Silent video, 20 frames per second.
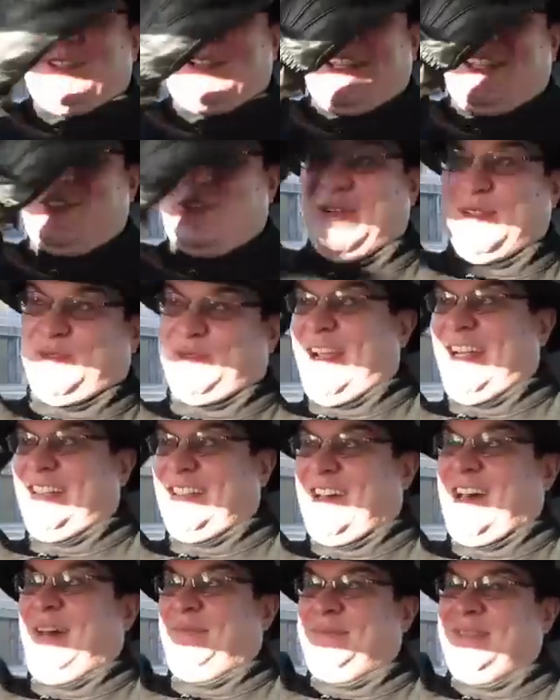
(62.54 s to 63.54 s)
looking to his right,
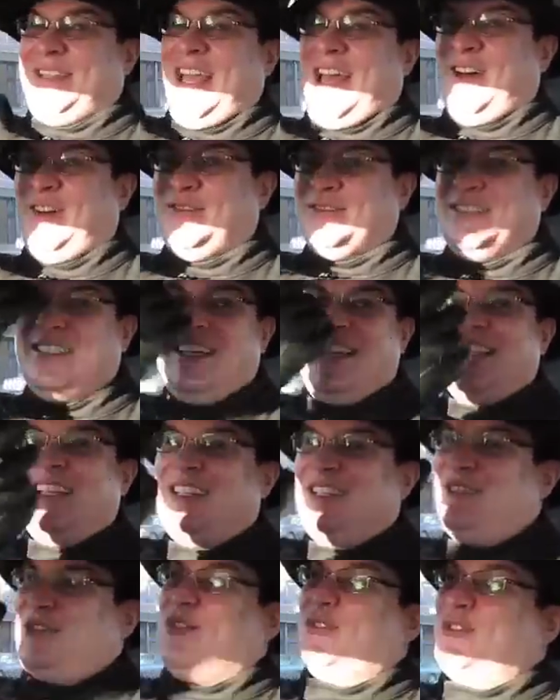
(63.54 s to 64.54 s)
up, down,
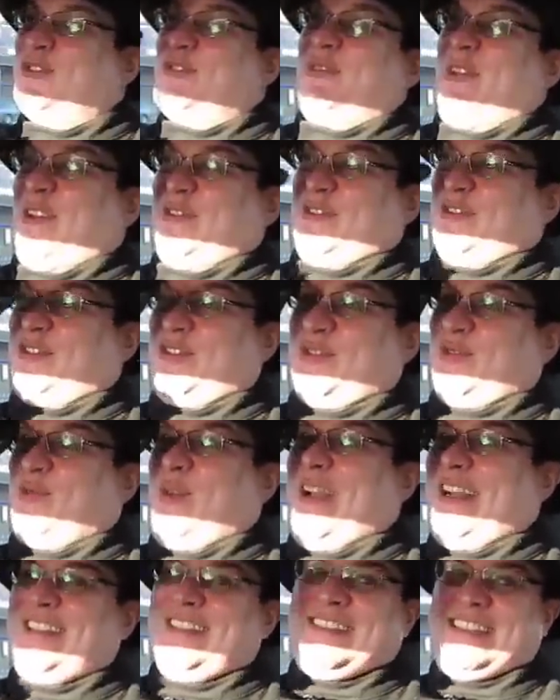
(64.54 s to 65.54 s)
turns around, just
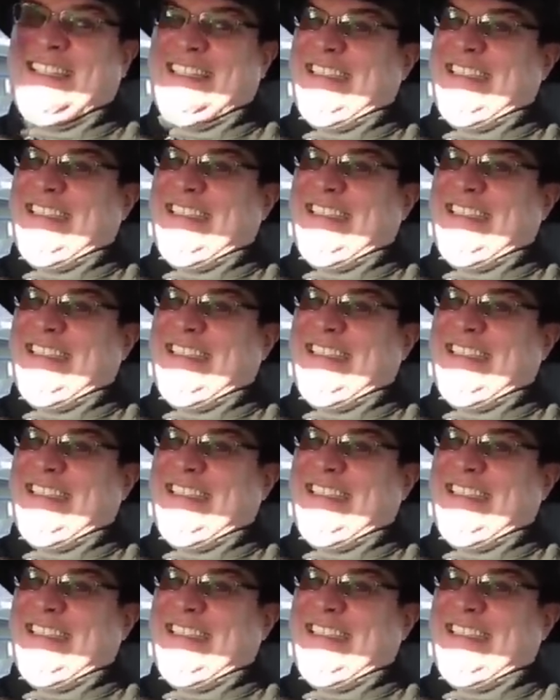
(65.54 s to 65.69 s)
whites.